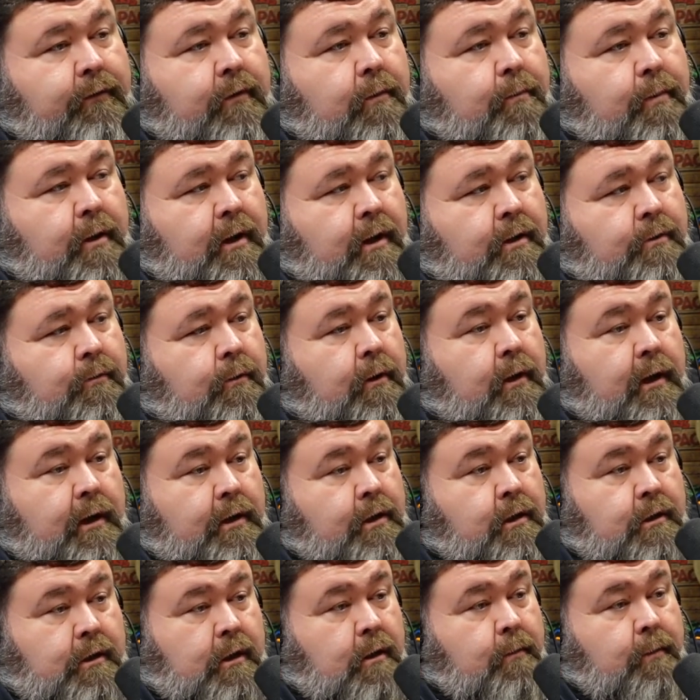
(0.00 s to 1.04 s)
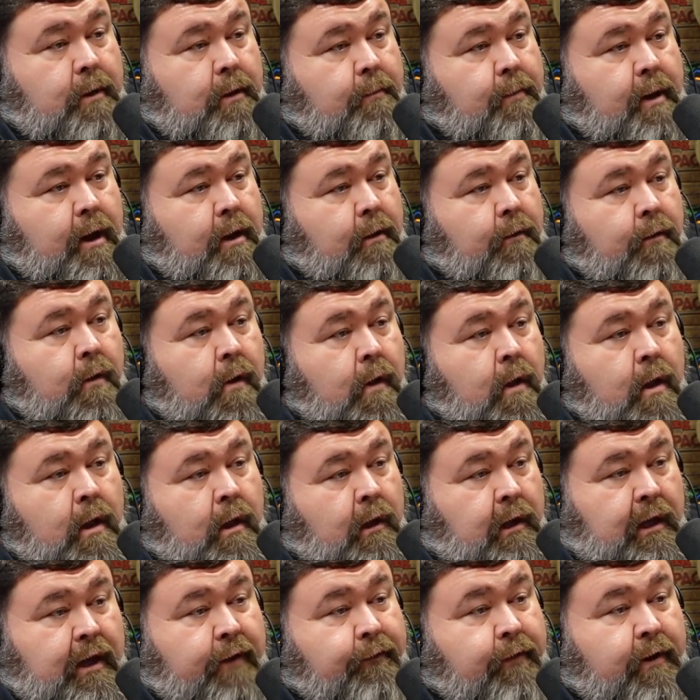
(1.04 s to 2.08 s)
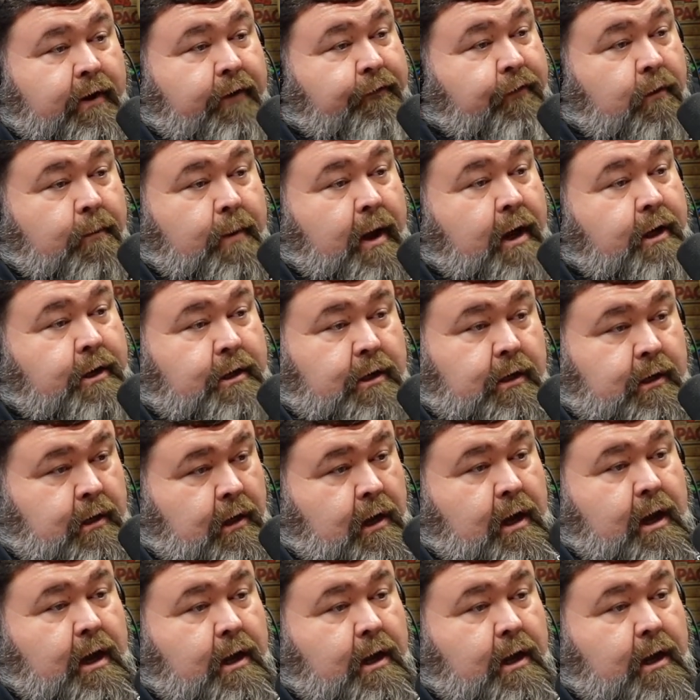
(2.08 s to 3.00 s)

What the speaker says: but it's really just going to be about giving information.